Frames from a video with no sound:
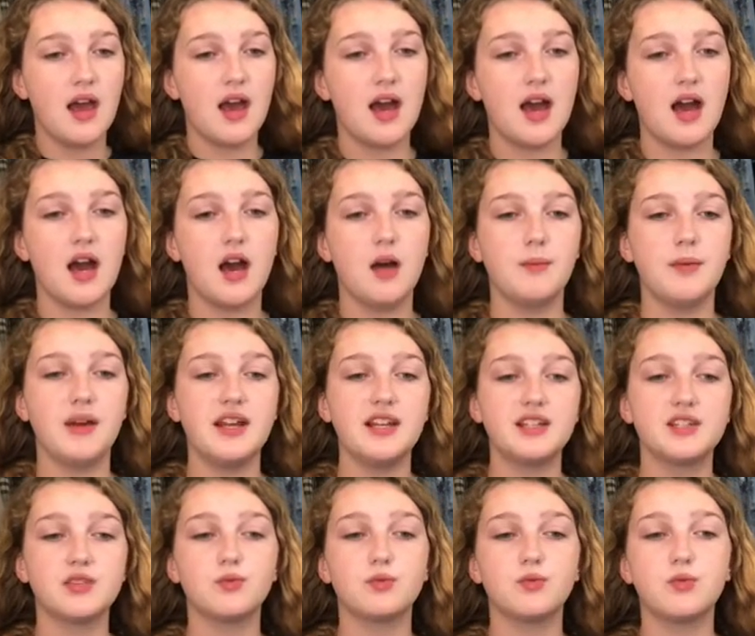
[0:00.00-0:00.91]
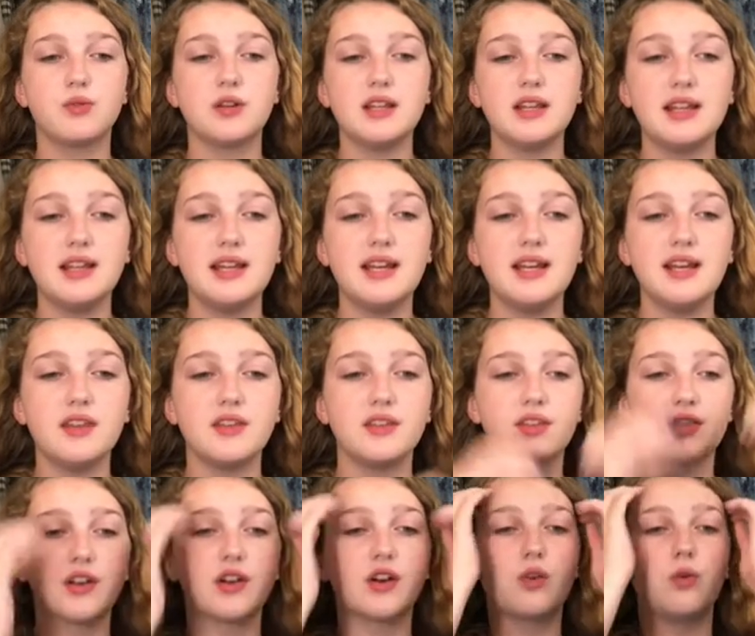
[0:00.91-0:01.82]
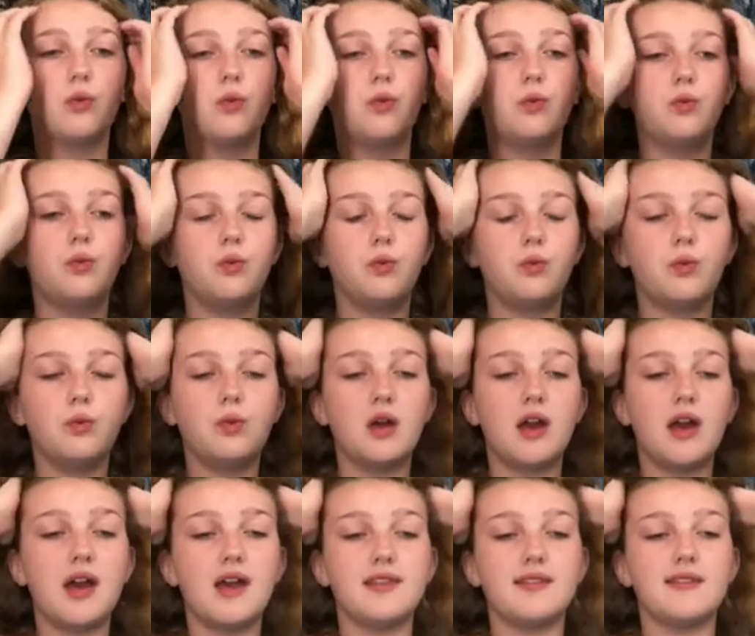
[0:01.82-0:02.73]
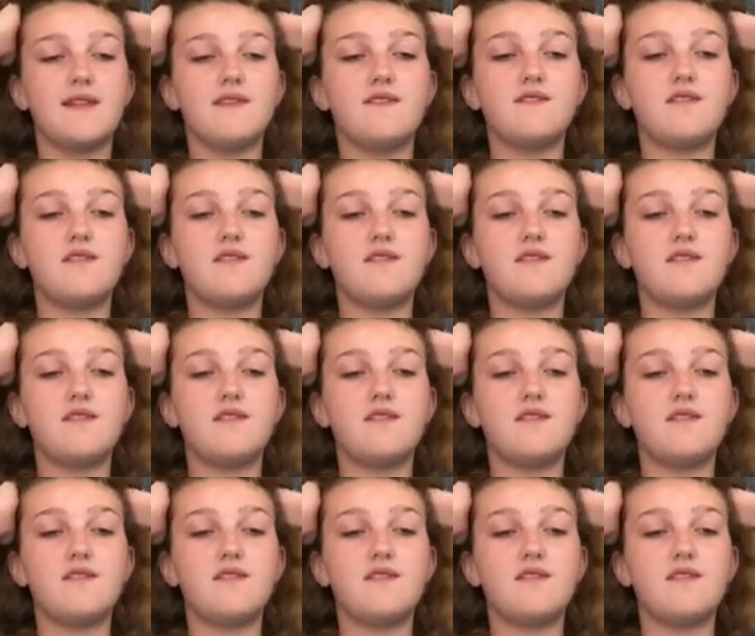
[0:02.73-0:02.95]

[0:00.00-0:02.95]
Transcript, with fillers: Um, it's really the the